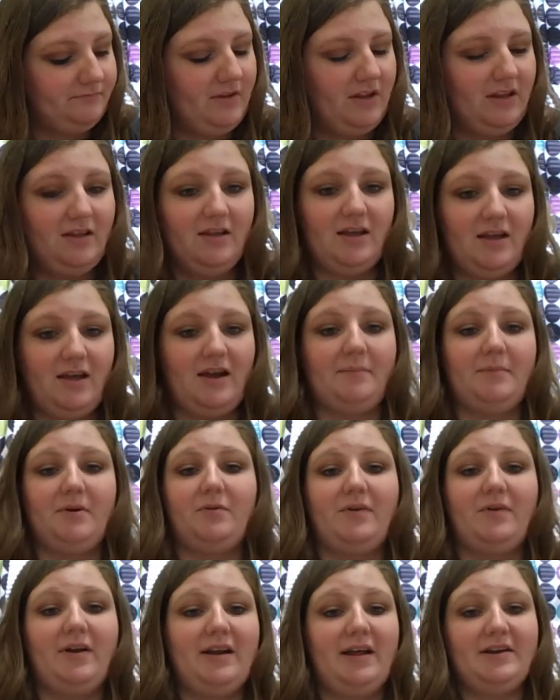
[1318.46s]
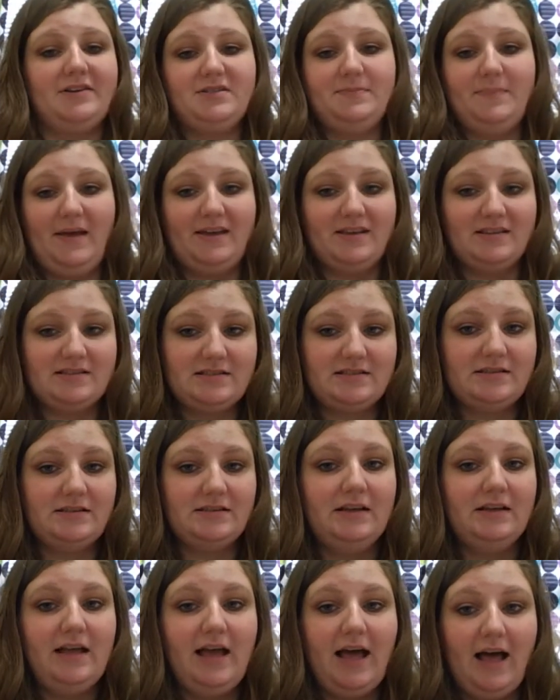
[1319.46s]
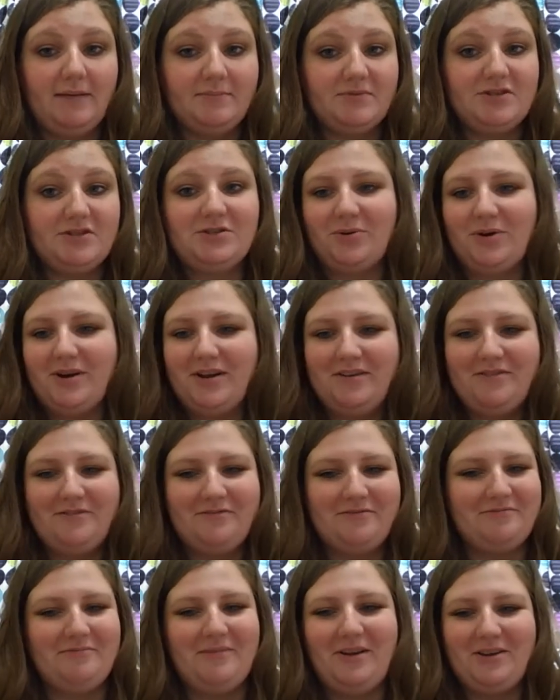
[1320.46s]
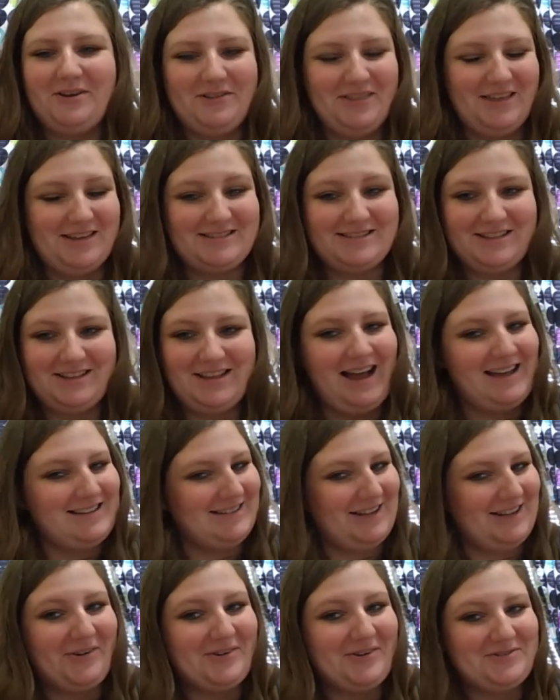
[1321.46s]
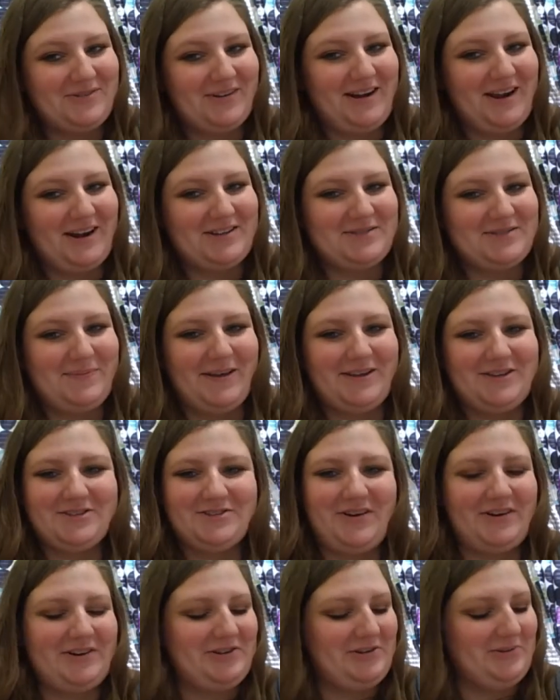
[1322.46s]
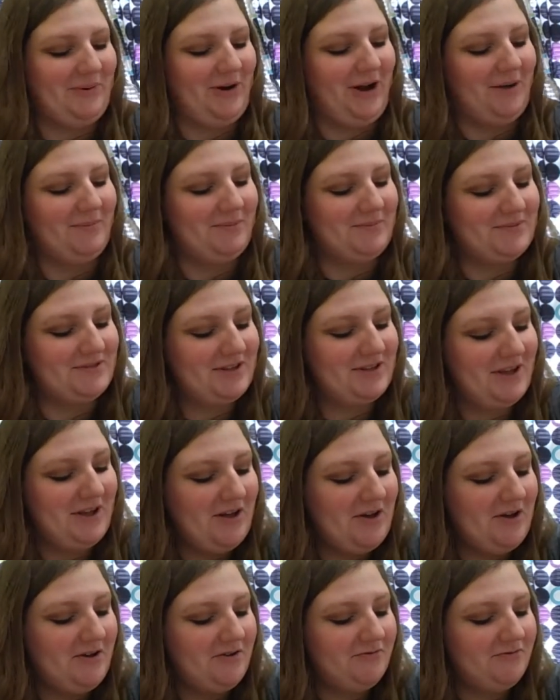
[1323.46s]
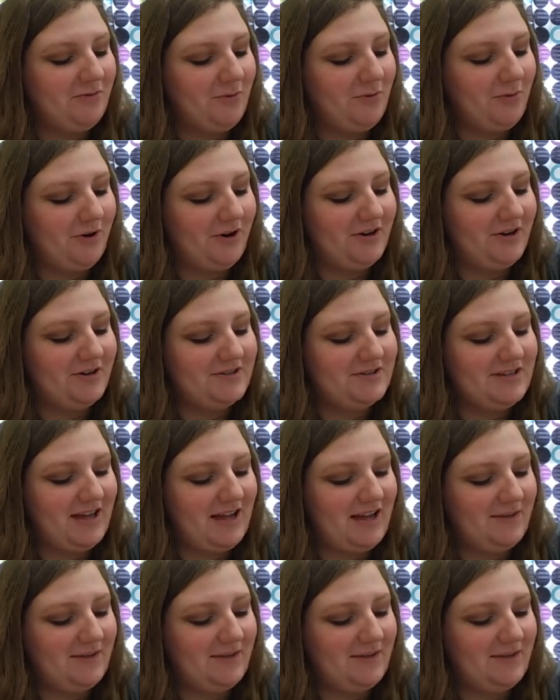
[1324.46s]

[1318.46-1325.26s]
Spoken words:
and I'm going to run out of space. Story of this class, I always run out of space trying to do problems. 4 times